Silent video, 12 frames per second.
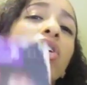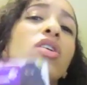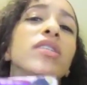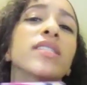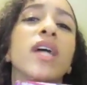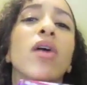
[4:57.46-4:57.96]

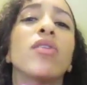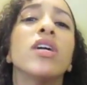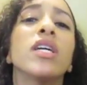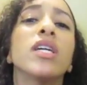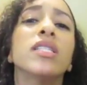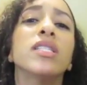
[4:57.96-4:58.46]
Girl Scout
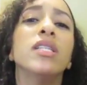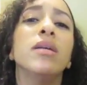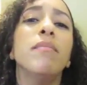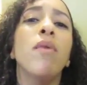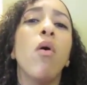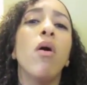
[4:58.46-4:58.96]
cookies
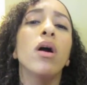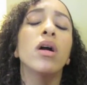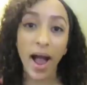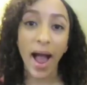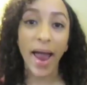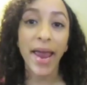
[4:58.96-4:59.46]

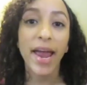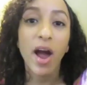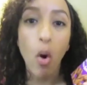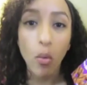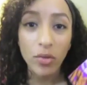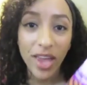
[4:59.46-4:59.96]
anymore. I
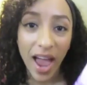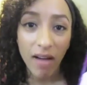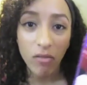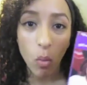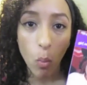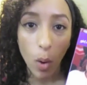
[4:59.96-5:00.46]
only
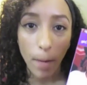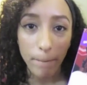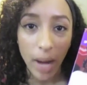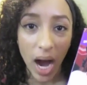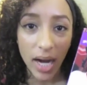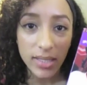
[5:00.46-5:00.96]
have one
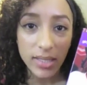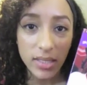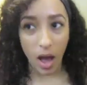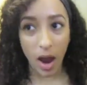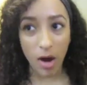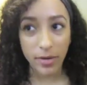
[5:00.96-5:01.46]

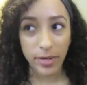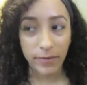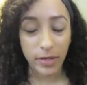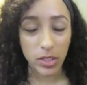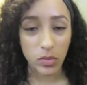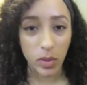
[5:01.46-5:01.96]
box. I already
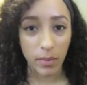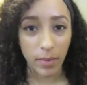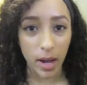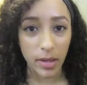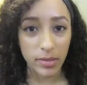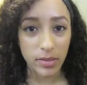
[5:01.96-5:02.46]
finished one
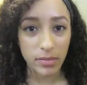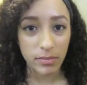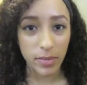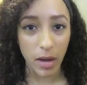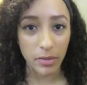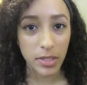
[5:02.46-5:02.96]
box,
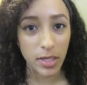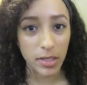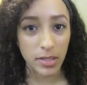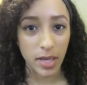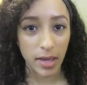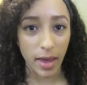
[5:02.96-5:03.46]
but I wasn't
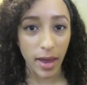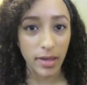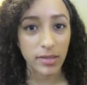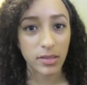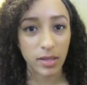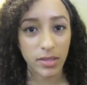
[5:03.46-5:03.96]
gonna say that
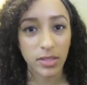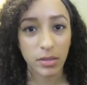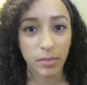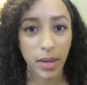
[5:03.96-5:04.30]
because then that's gonna